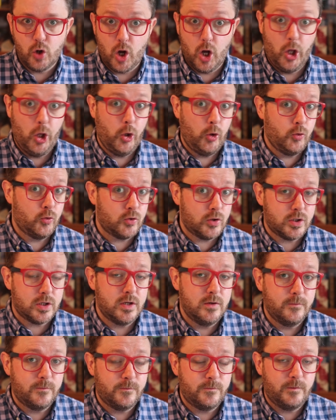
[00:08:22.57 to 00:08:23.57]
you've got
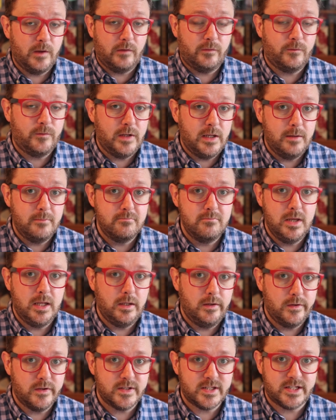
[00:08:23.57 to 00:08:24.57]
150
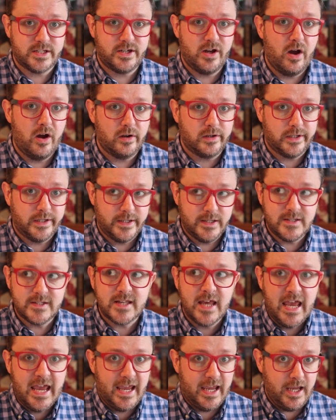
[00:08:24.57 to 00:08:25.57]
million
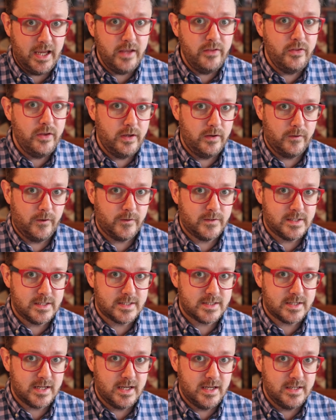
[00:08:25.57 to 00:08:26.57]
starlings in the
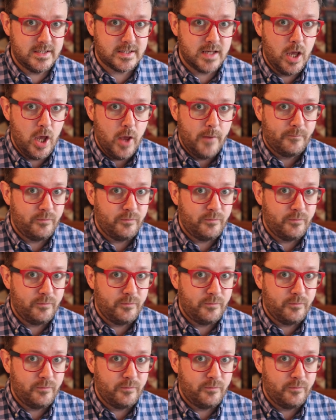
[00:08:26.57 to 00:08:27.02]
United States.